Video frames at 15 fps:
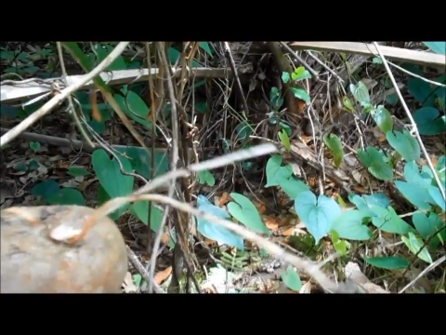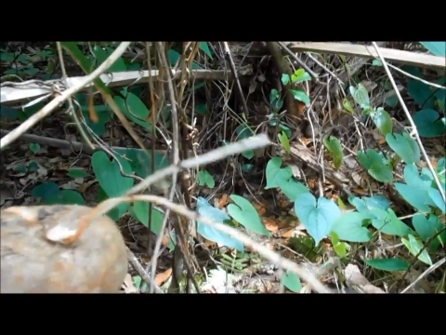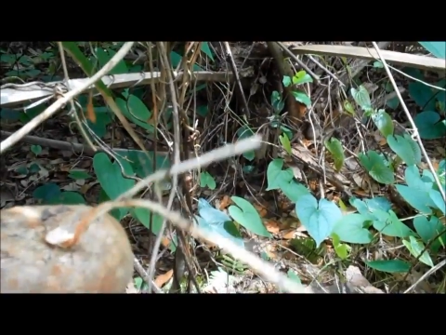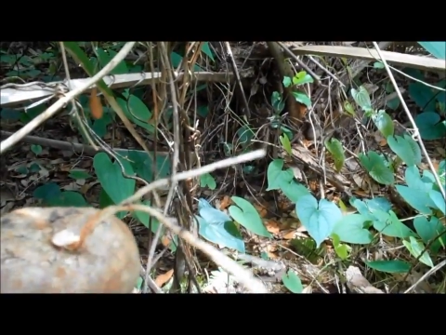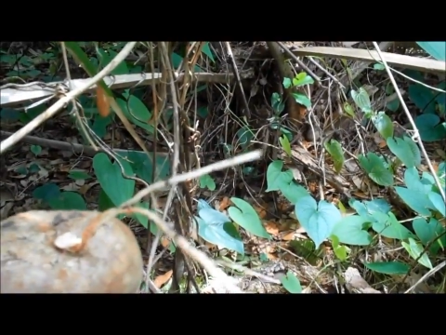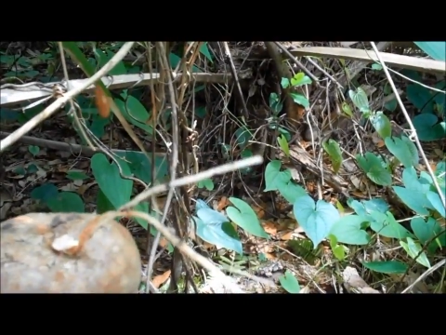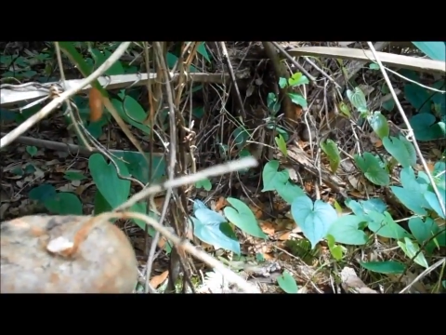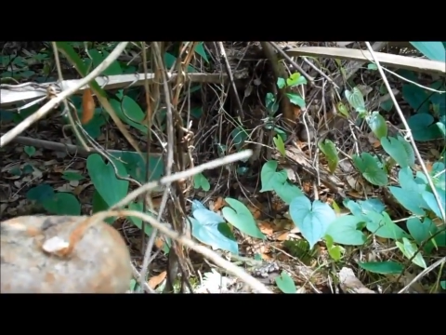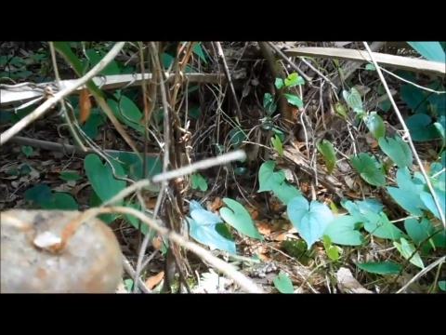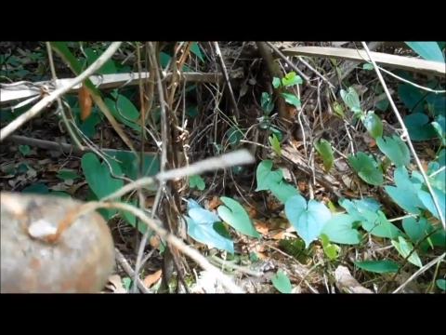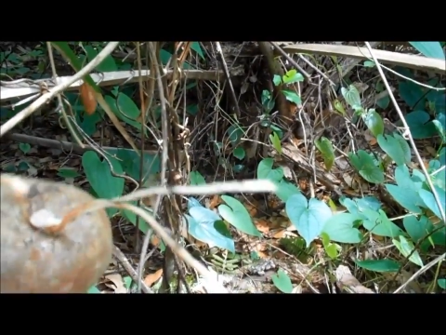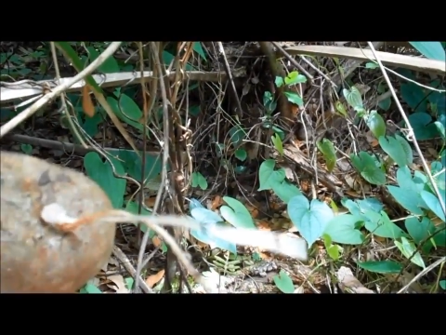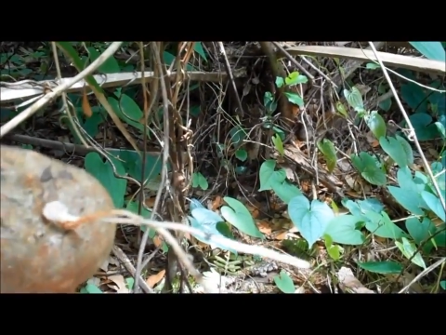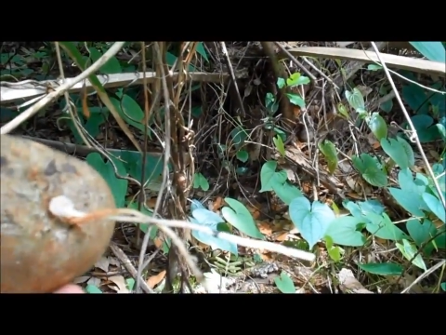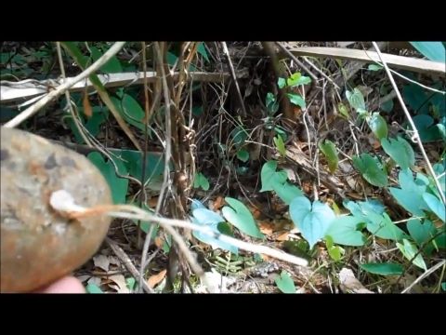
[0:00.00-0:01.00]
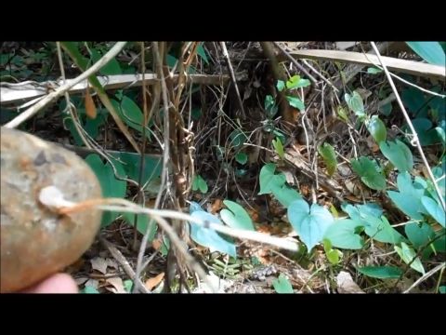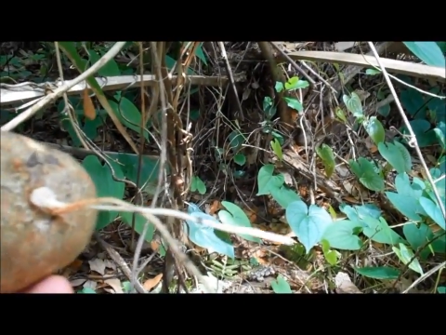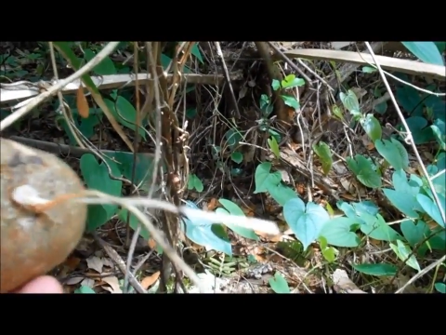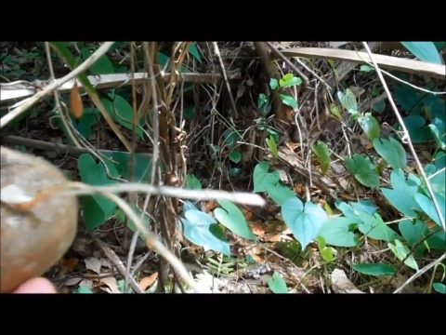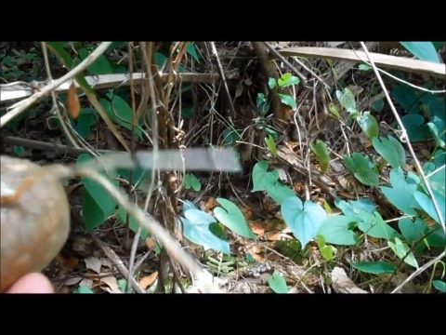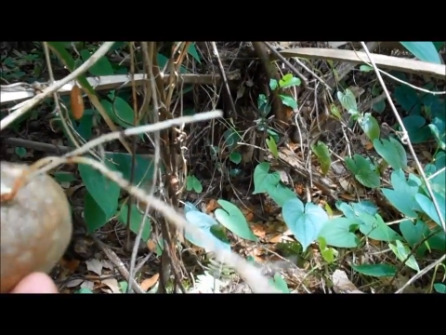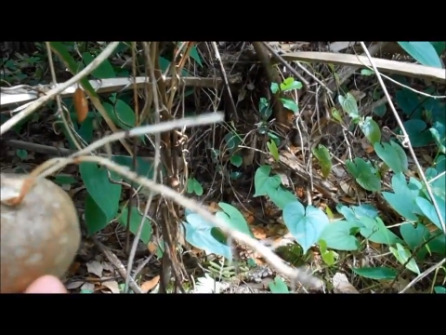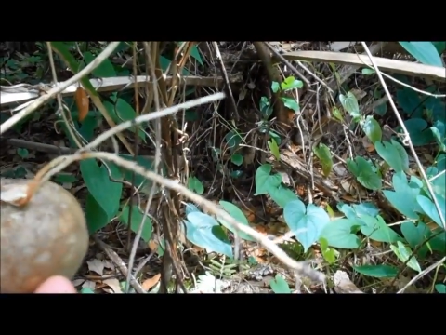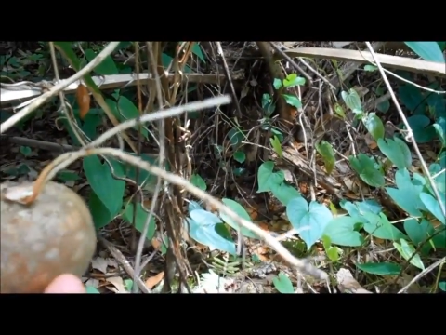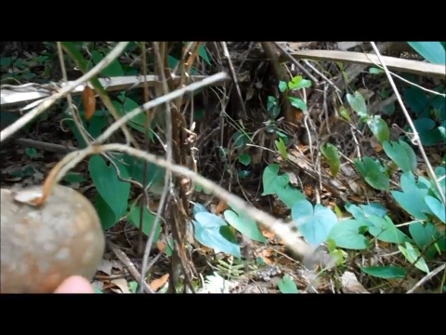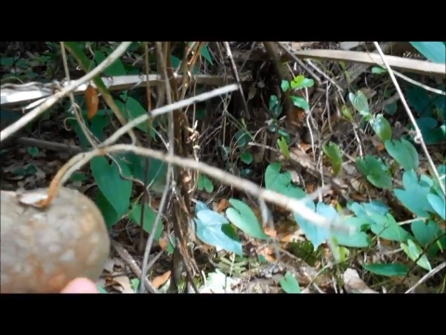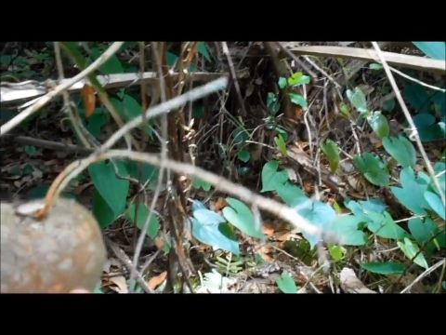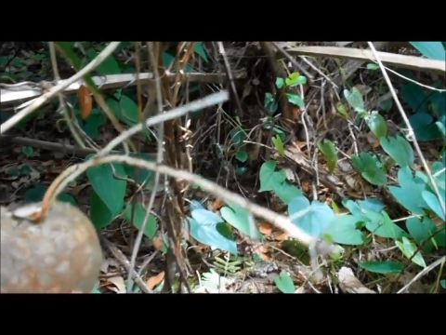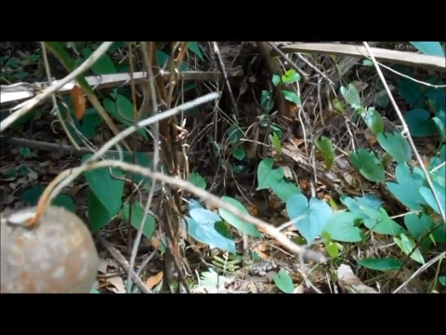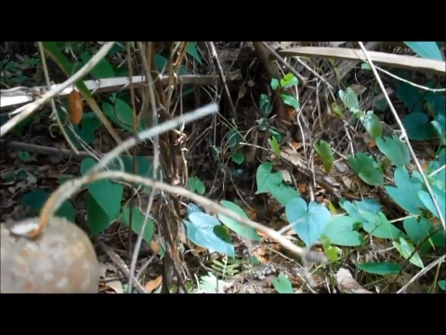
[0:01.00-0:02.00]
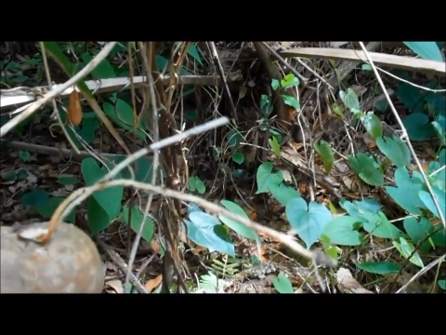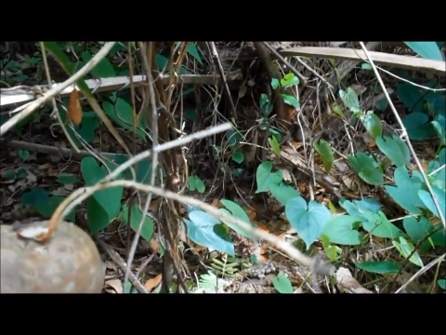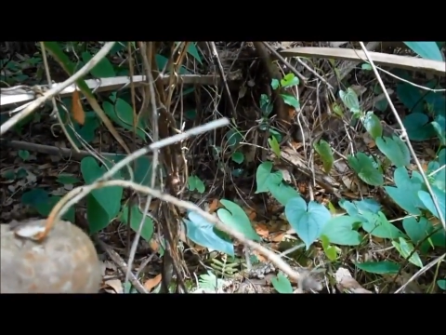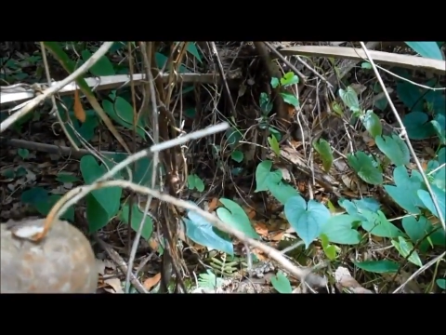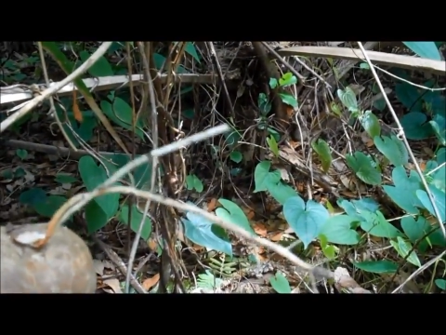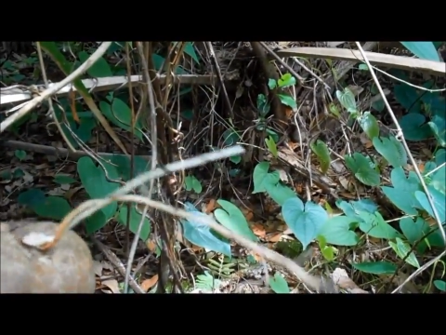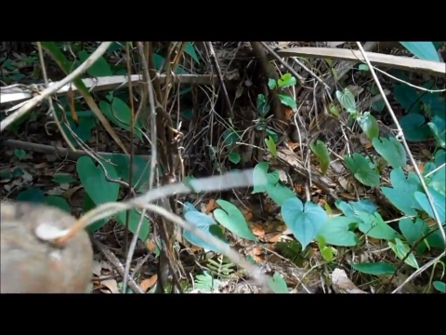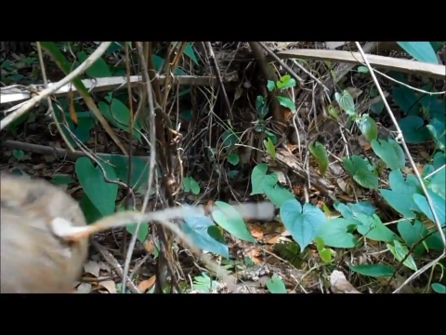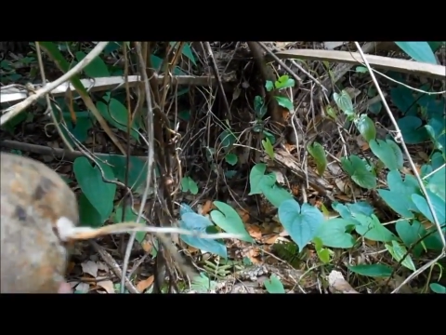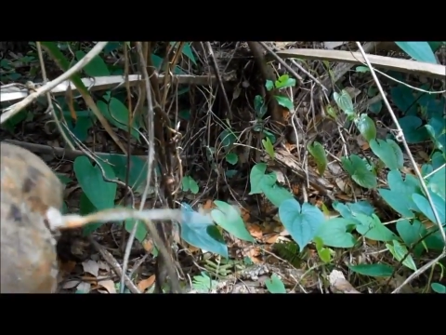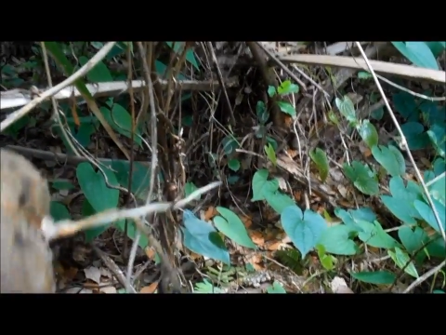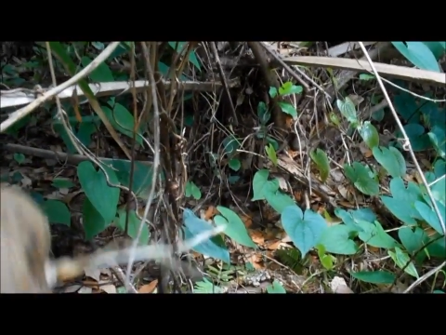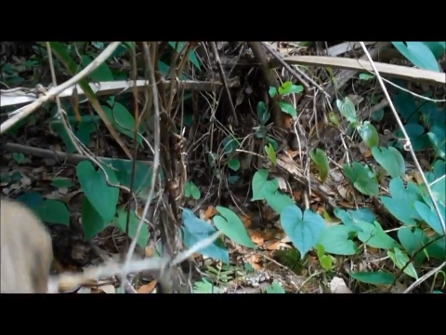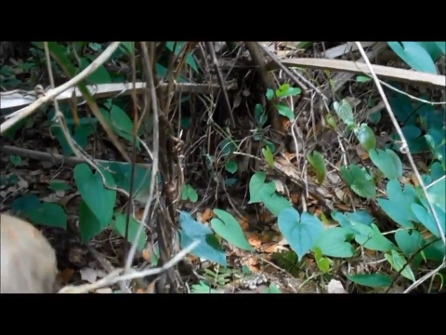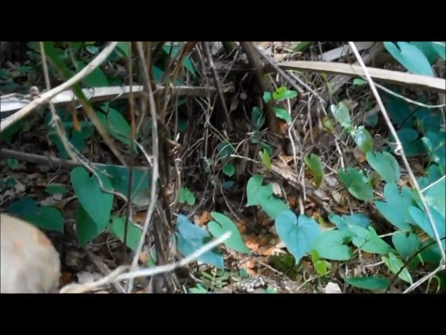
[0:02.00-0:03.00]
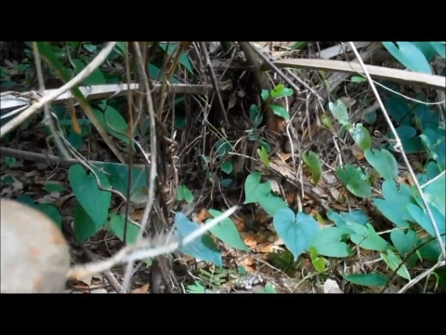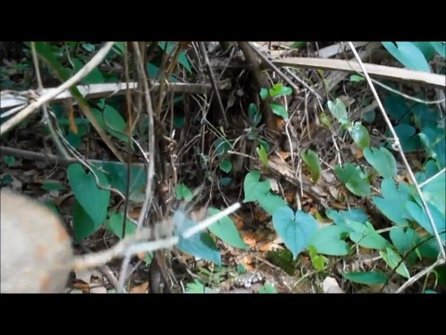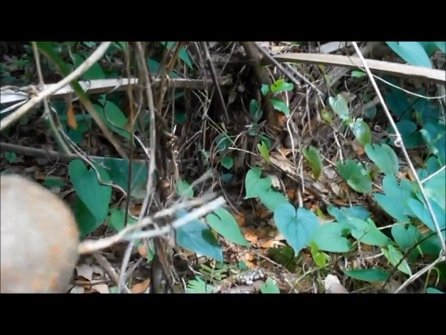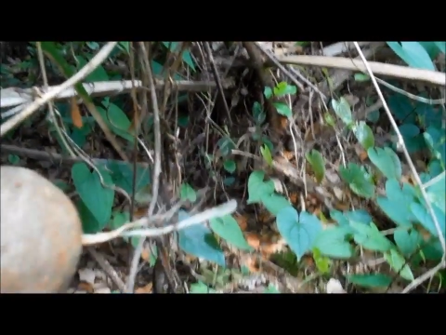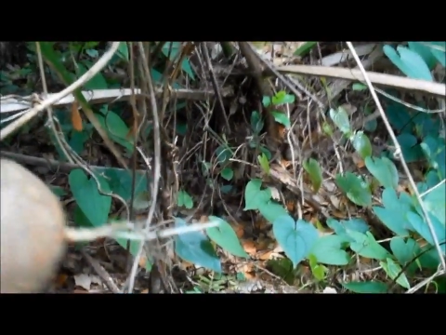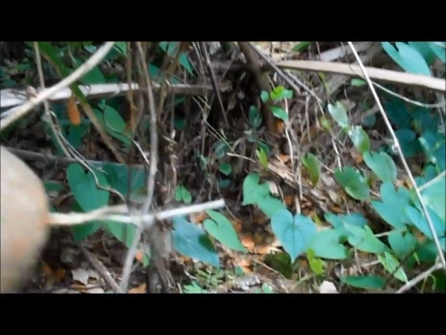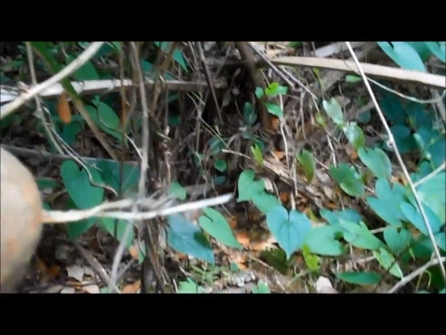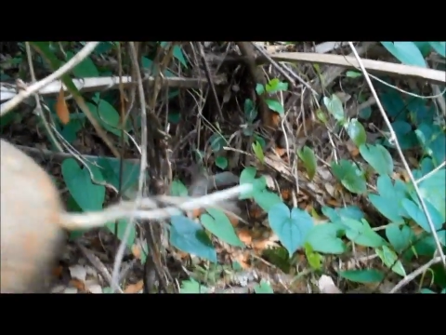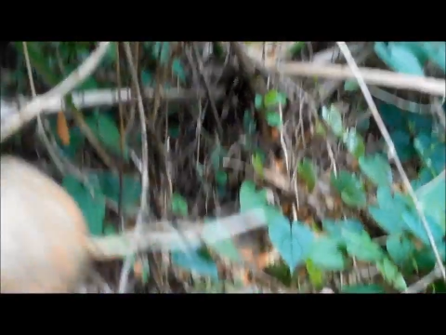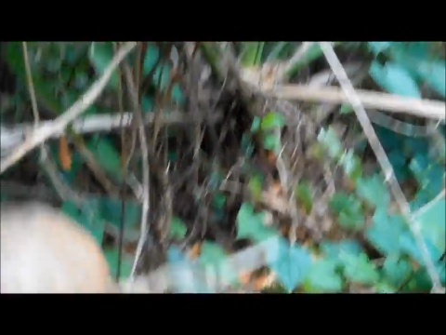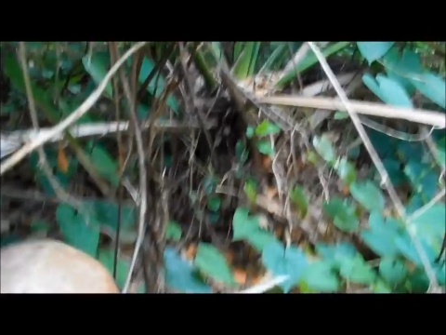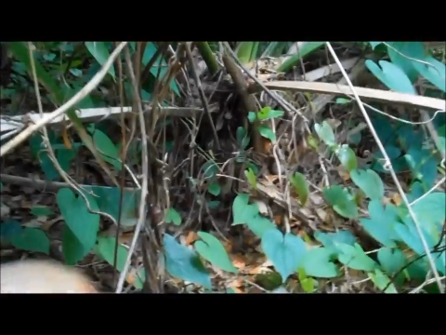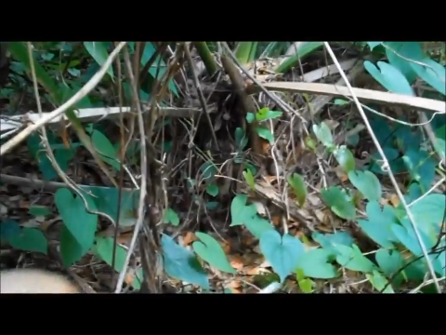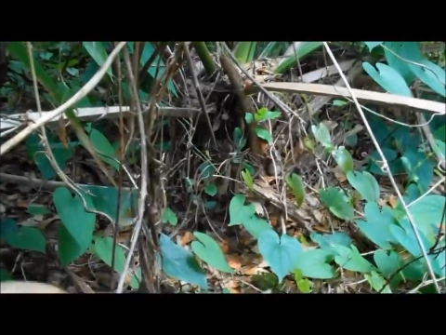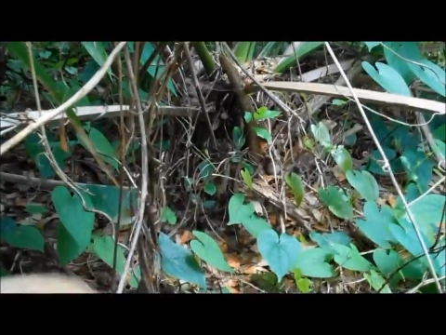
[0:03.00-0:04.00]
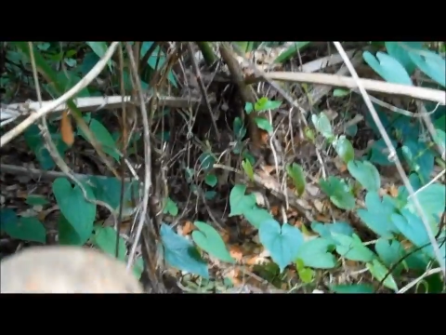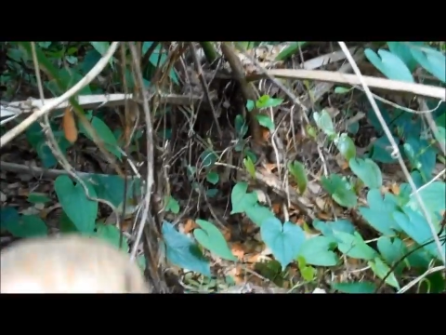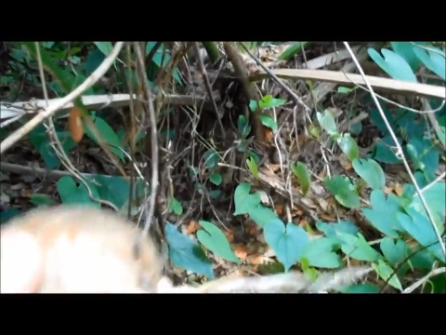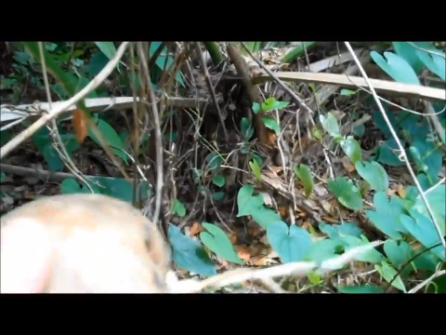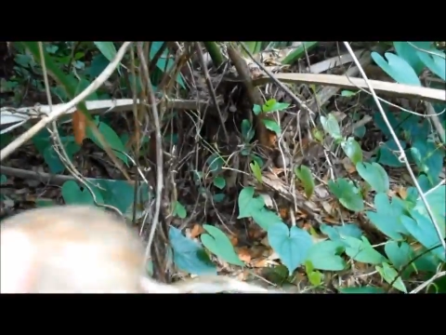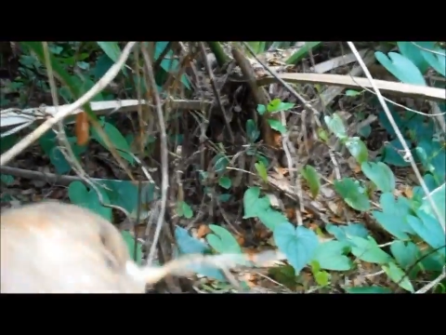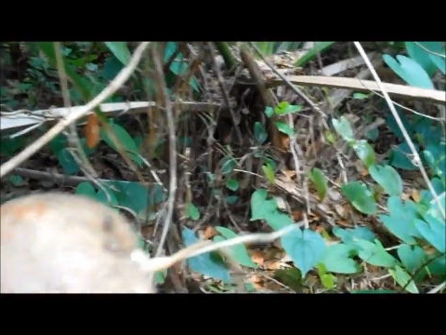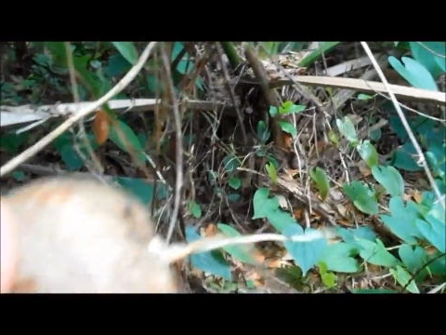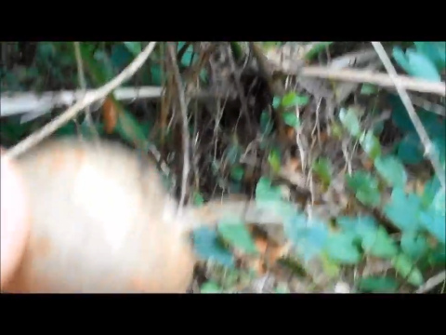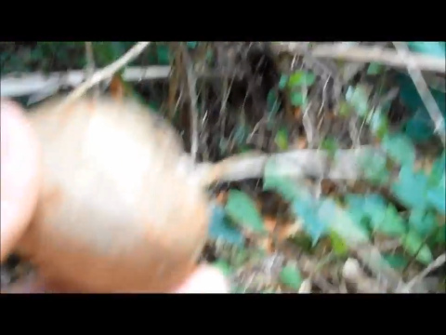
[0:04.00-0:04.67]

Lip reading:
[unreadable: no face in view]